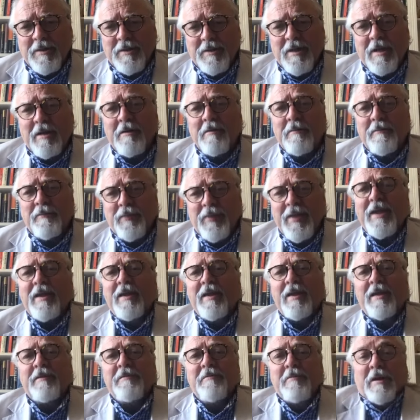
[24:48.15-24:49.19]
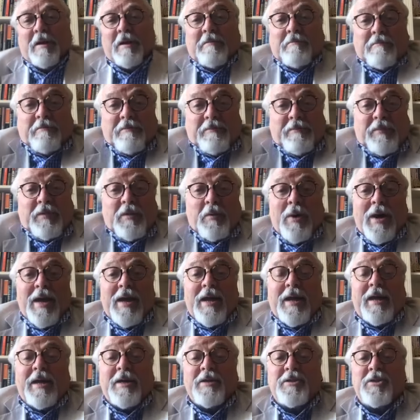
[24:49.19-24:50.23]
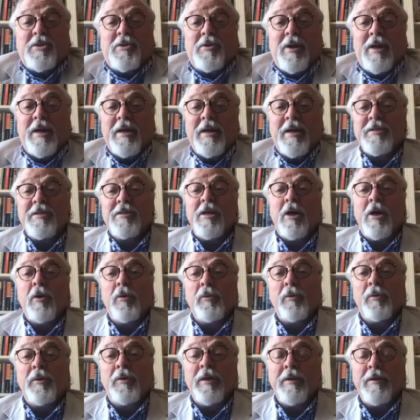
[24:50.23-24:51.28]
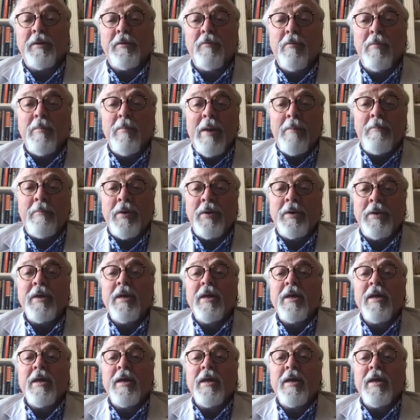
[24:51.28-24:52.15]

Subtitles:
So yeah, the way history is told and remembered